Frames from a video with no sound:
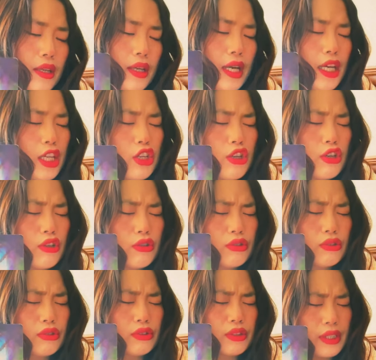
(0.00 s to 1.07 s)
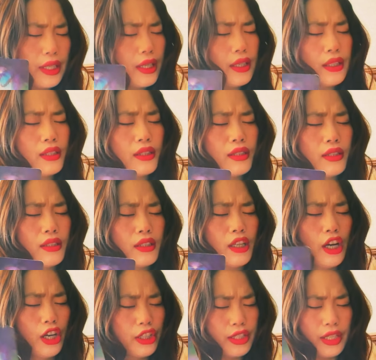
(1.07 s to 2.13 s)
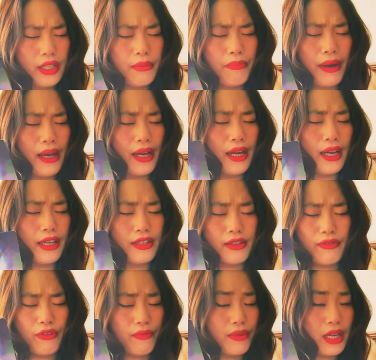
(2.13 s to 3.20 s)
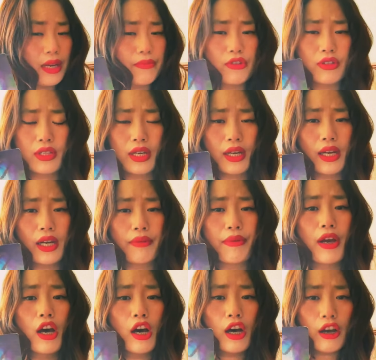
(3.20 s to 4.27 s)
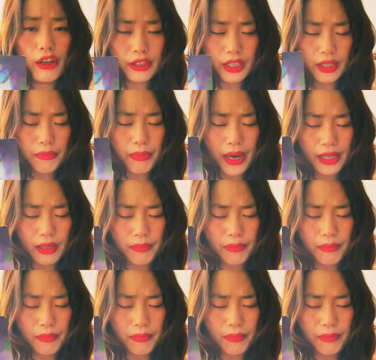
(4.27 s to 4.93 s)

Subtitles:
Are you still haunted by, from time to time, haunted by the